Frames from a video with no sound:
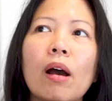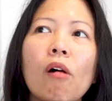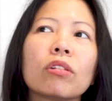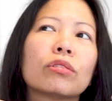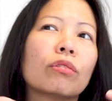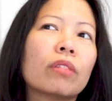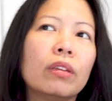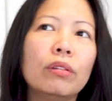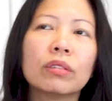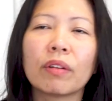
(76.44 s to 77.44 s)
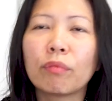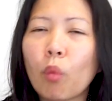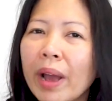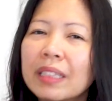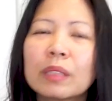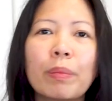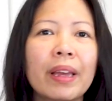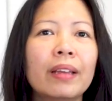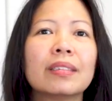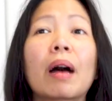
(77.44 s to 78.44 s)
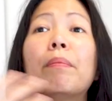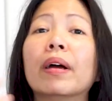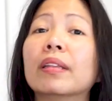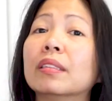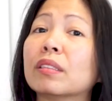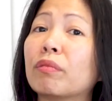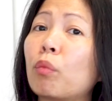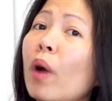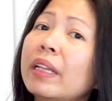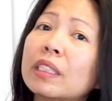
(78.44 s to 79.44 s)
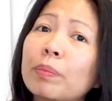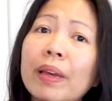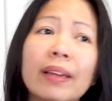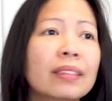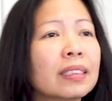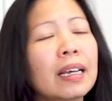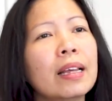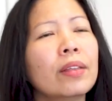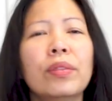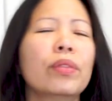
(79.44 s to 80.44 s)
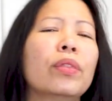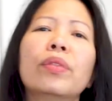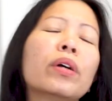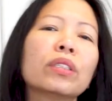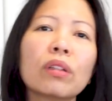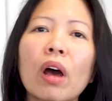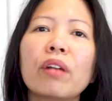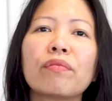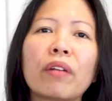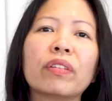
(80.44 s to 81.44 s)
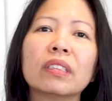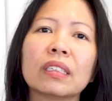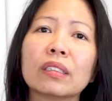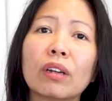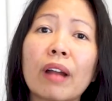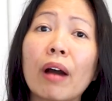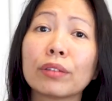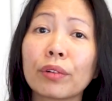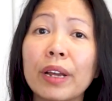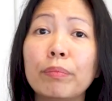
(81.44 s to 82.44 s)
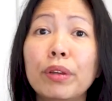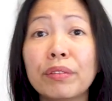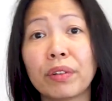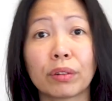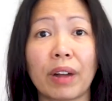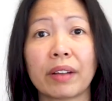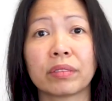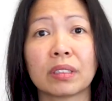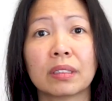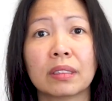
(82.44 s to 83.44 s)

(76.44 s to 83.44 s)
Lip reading: also the use of white space, abundance of white space. There's a lot of references on how to create beautiful graphs.